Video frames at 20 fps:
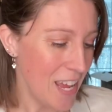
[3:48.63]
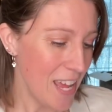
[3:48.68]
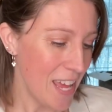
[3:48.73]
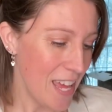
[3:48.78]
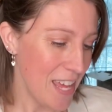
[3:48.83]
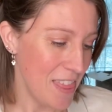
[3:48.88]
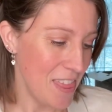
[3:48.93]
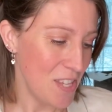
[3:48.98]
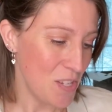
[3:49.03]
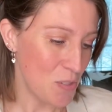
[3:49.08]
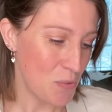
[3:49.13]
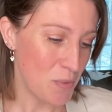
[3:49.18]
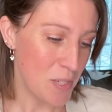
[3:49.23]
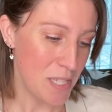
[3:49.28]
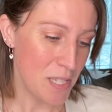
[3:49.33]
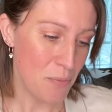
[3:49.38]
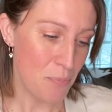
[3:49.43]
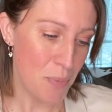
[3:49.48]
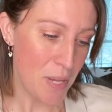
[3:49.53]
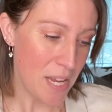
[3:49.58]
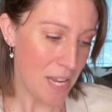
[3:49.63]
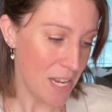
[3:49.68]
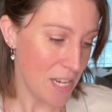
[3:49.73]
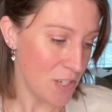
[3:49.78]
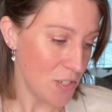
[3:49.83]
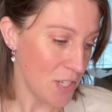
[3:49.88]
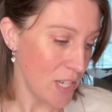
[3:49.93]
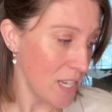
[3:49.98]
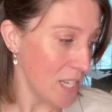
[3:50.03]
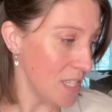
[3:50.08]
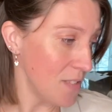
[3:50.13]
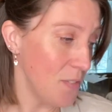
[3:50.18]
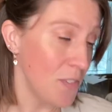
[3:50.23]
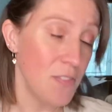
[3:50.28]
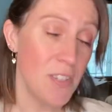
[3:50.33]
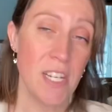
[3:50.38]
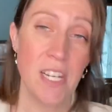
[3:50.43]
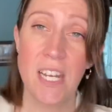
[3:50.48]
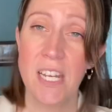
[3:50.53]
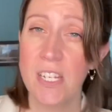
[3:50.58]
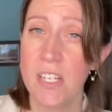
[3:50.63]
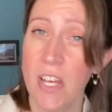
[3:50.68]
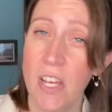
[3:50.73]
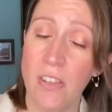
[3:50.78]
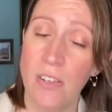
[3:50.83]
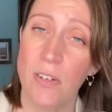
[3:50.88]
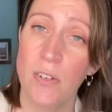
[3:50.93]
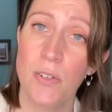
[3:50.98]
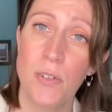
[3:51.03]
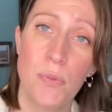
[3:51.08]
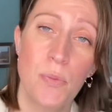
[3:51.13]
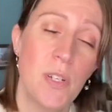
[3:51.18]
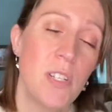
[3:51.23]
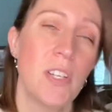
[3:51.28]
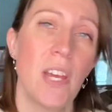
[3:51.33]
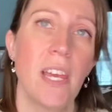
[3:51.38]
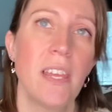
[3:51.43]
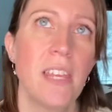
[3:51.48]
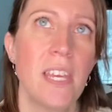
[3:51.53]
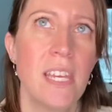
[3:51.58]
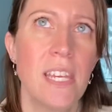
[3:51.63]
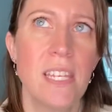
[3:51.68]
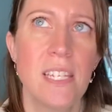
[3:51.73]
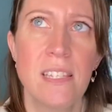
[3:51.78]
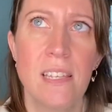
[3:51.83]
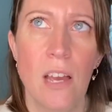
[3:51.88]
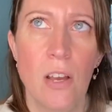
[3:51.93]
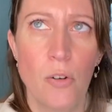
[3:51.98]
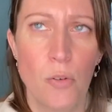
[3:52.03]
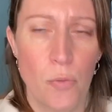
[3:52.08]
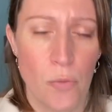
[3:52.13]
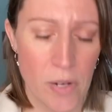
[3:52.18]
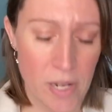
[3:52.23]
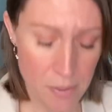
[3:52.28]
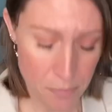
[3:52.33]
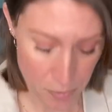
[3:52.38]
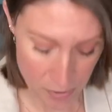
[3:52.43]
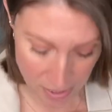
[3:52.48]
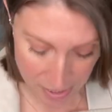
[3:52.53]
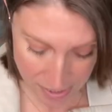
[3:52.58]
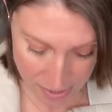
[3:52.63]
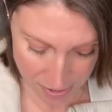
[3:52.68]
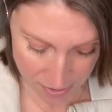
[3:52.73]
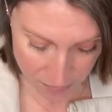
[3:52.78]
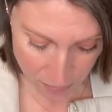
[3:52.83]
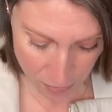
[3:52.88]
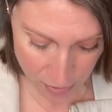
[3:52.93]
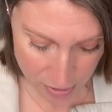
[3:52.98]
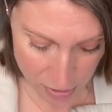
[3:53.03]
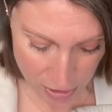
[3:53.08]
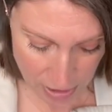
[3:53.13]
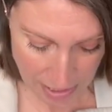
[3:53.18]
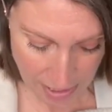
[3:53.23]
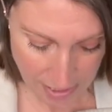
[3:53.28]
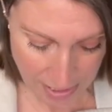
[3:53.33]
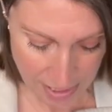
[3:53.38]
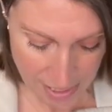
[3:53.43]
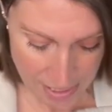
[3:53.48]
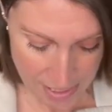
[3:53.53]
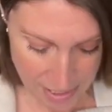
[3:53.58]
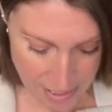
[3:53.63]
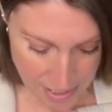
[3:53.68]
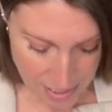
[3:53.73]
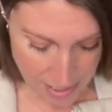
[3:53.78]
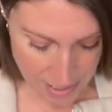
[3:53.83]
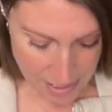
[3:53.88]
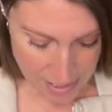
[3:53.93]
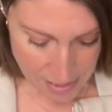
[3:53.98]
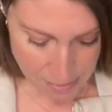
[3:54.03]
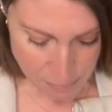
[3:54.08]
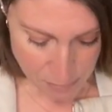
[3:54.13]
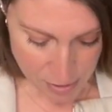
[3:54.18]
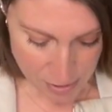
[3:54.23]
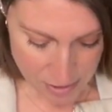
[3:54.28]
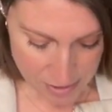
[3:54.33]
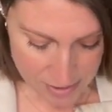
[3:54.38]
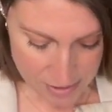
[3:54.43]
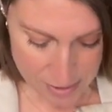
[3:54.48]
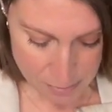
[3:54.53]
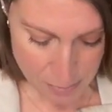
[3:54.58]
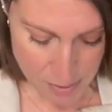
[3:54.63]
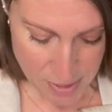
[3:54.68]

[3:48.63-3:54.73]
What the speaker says: And this one is in beige, and it's $59, which I think is a great price for a jacket. I'm going to zip it